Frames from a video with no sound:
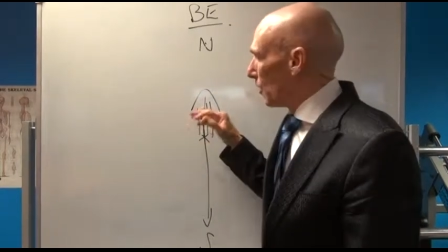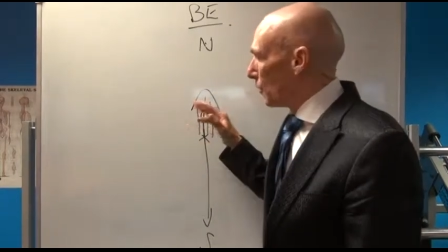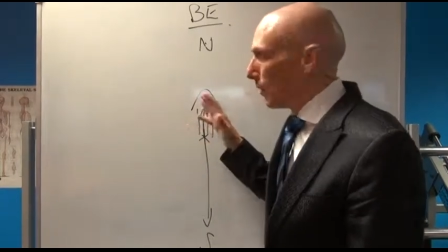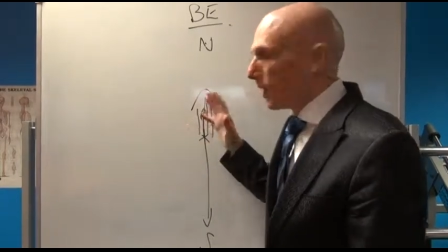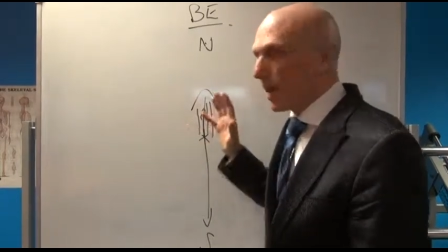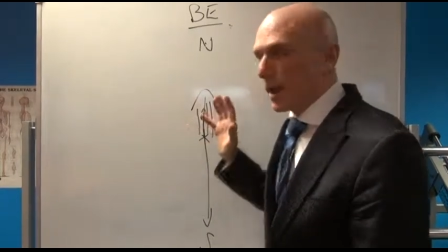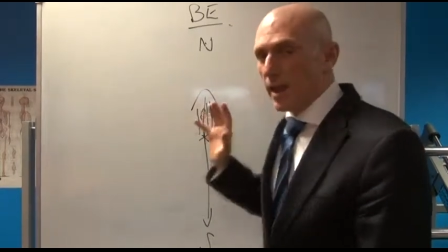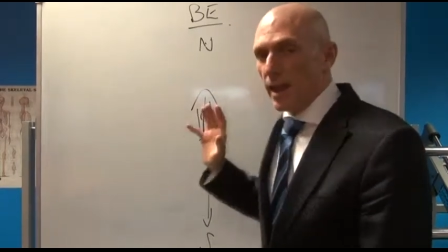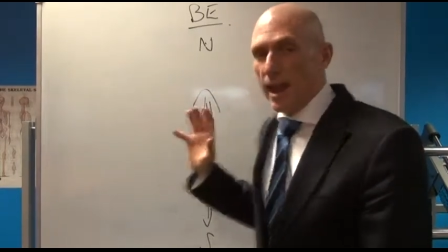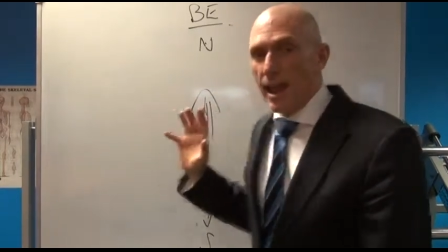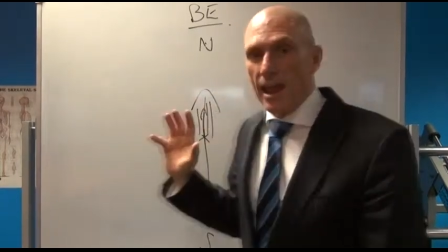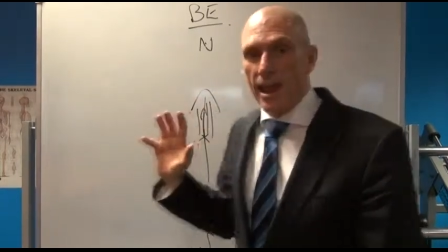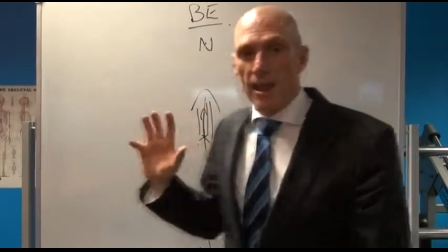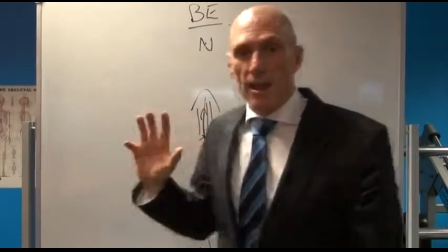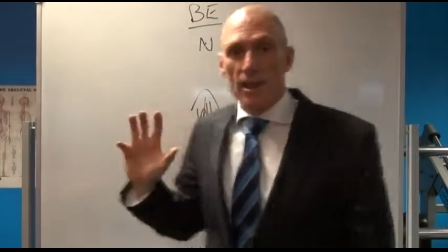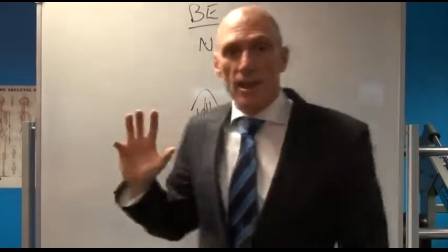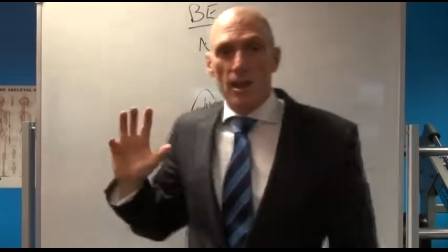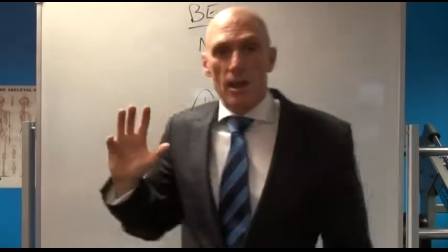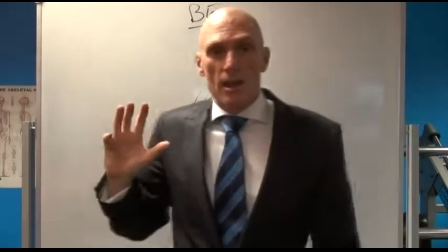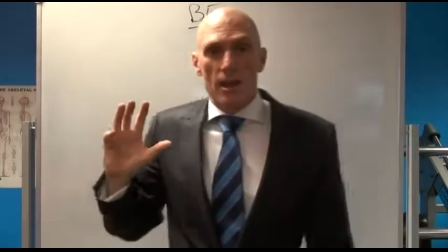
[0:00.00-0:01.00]
Where
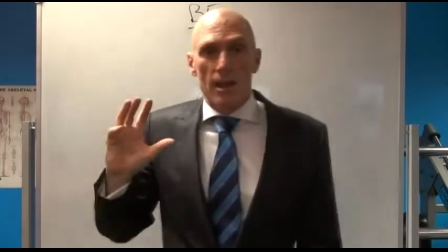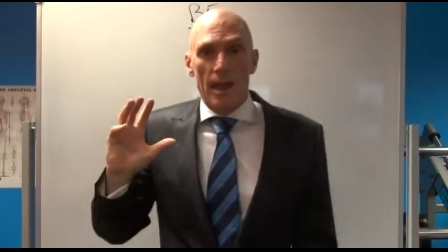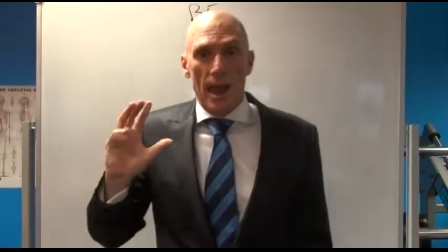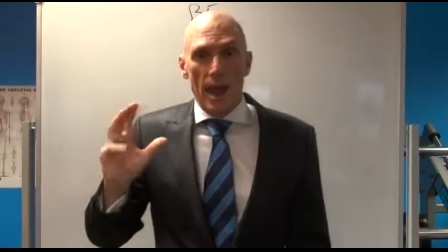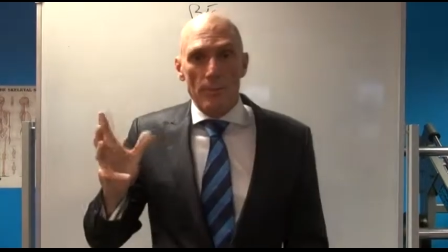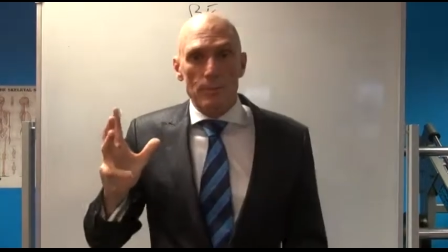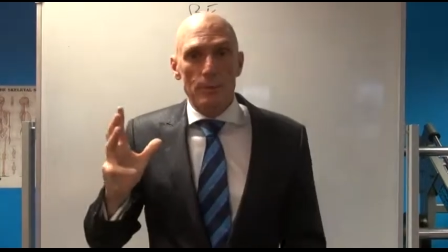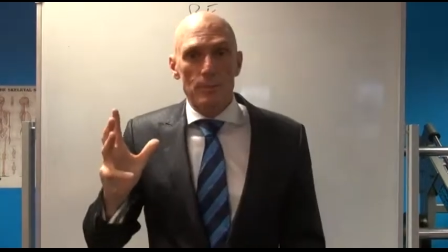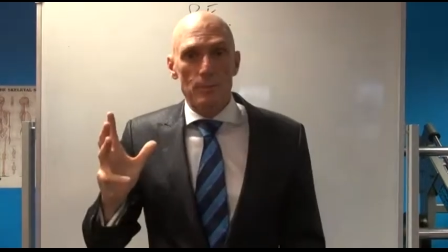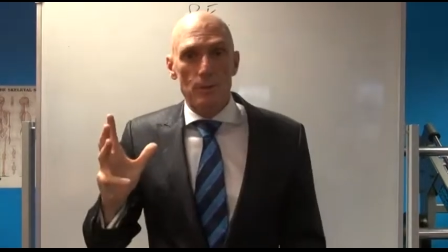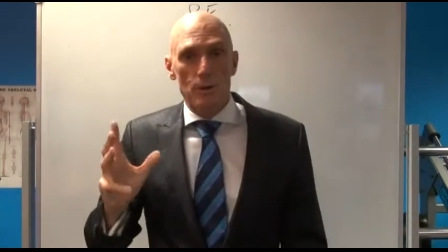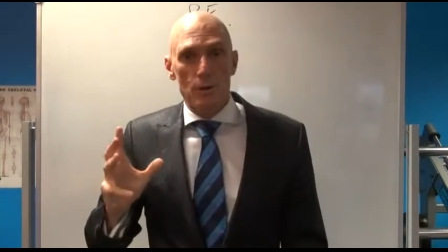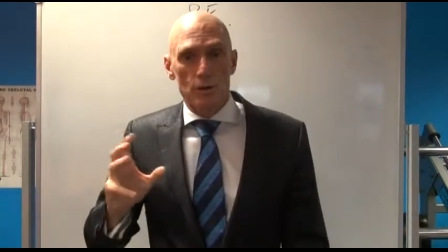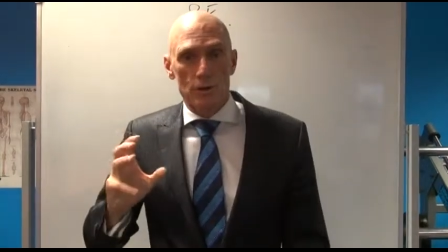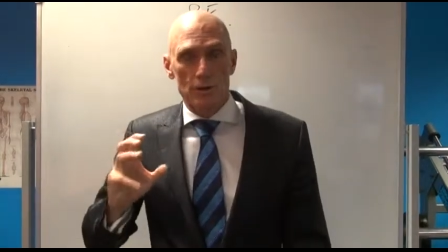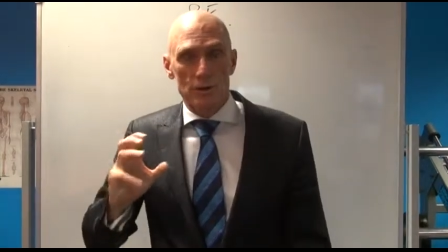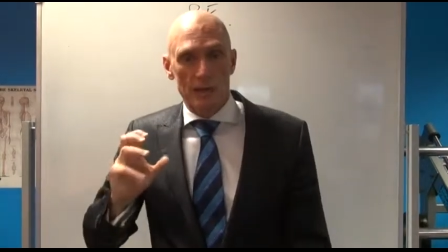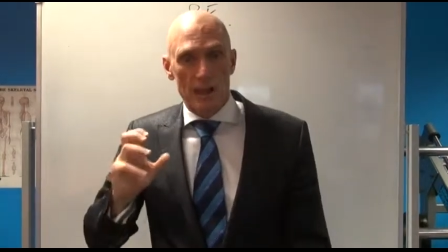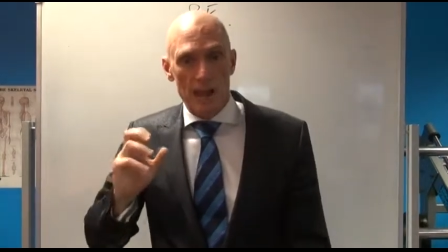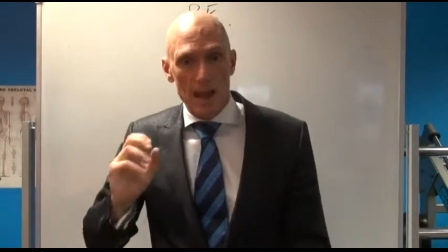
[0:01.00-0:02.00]
a happy
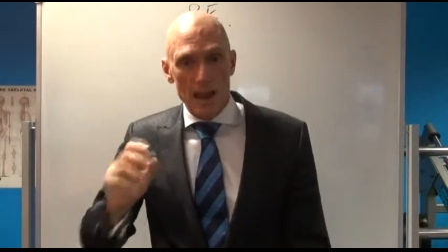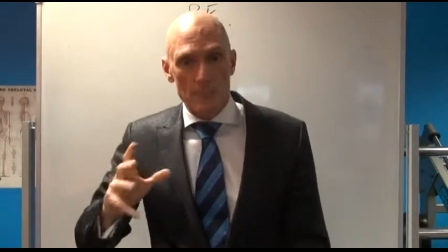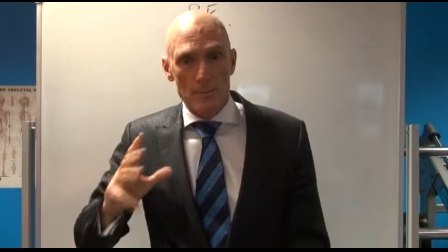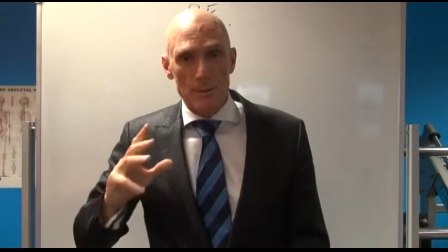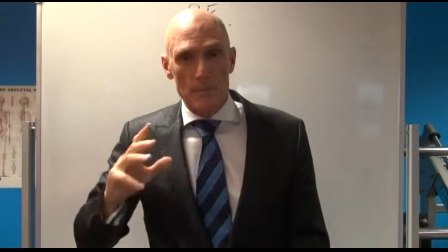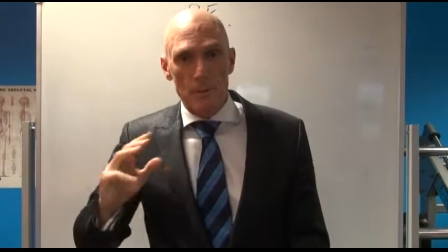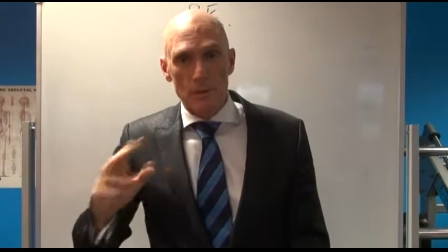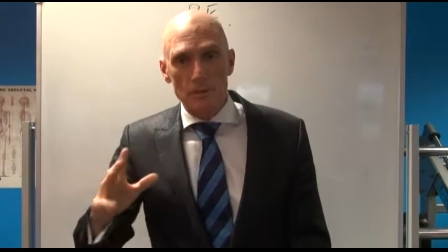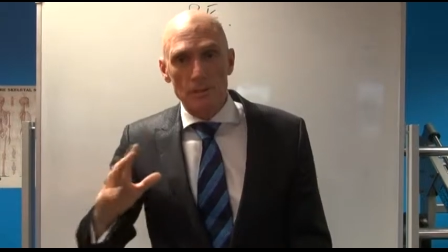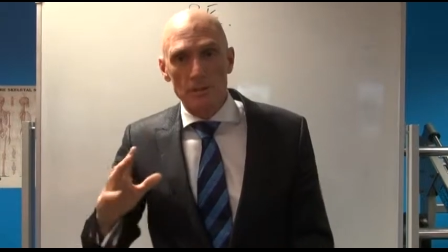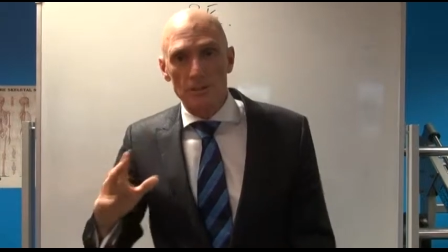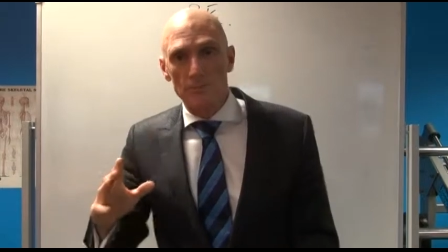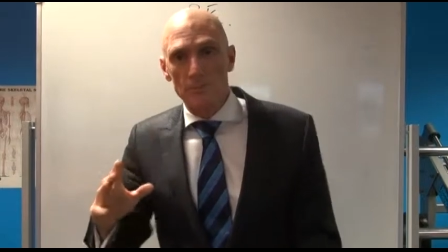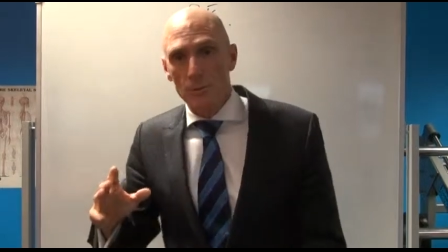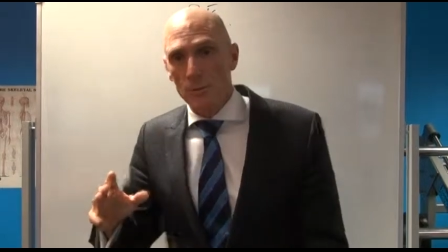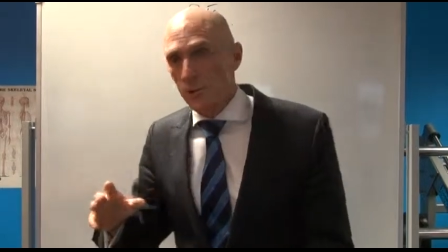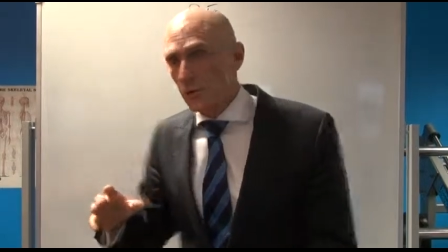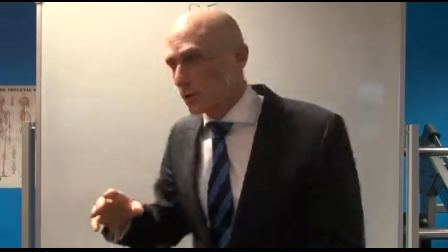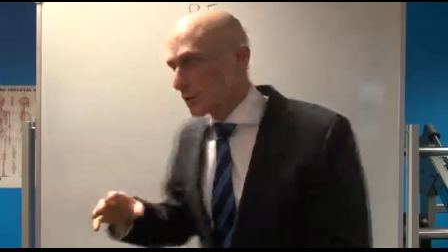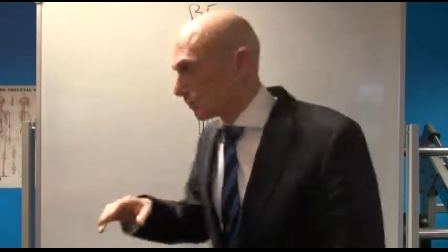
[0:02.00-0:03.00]
person, a happy, positive
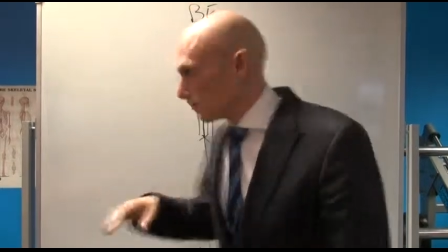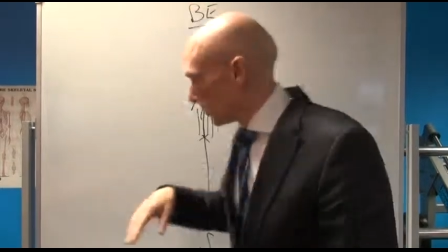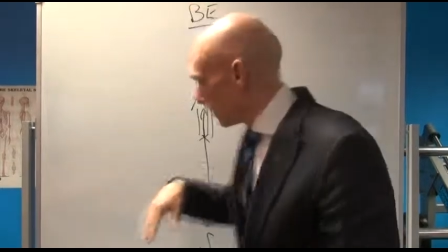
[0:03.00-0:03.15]
person